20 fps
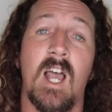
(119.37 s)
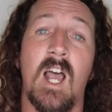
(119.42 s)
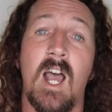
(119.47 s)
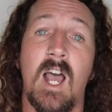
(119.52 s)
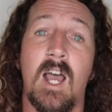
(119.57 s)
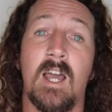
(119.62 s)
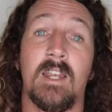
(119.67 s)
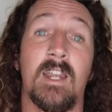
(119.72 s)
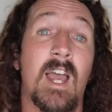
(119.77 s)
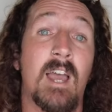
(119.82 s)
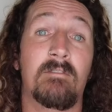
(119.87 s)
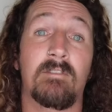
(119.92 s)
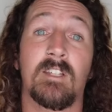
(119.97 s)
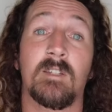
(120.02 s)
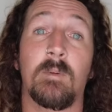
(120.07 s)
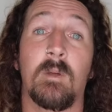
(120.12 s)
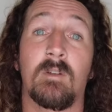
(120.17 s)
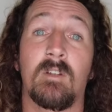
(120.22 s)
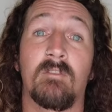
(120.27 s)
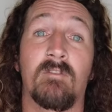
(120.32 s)
Now having
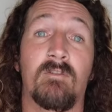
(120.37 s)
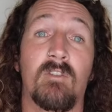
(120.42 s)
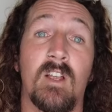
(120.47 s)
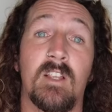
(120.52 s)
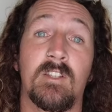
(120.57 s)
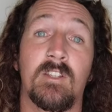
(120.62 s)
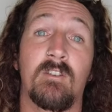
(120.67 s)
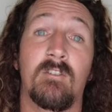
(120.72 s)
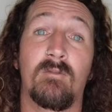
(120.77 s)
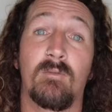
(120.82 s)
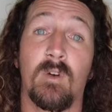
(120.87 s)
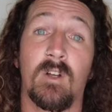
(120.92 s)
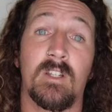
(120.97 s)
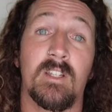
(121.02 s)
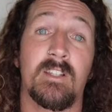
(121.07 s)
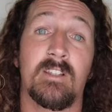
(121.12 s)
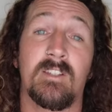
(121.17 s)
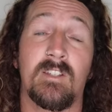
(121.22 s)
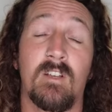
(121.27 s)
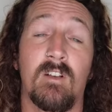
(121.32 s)
spoken to friends who've worked
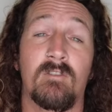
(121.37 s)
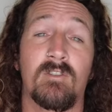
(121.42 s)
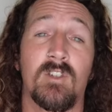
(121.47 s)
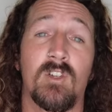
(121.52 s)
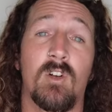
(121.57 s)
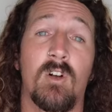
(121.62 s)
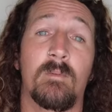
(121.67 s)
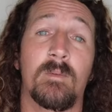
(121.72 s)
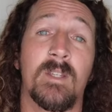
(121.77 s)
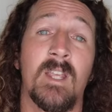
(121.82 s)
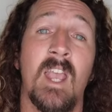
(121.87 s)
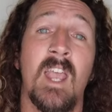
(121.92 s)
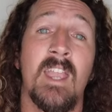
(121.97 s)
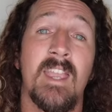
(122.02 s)
in surf shops,